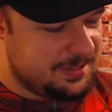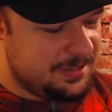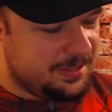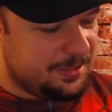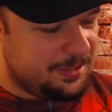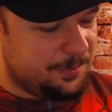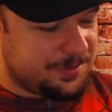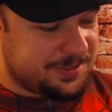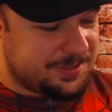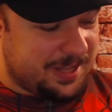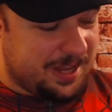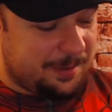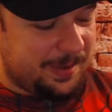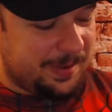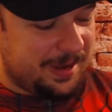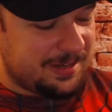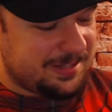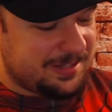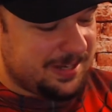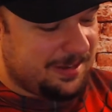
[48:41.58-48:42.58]
Was that a
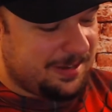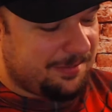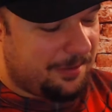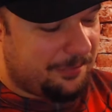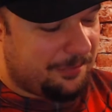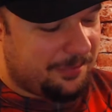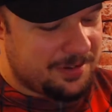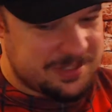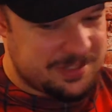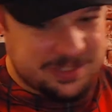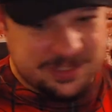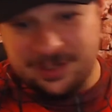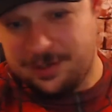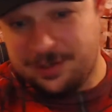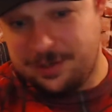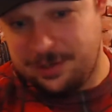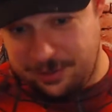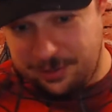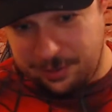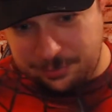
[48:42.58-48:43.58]
Ben ten reference?
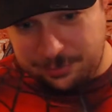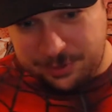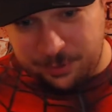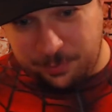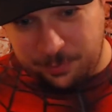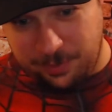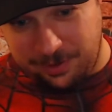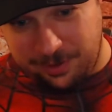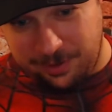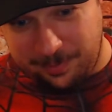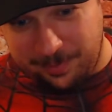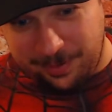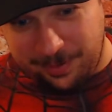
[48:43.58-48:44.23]
Don't you worry about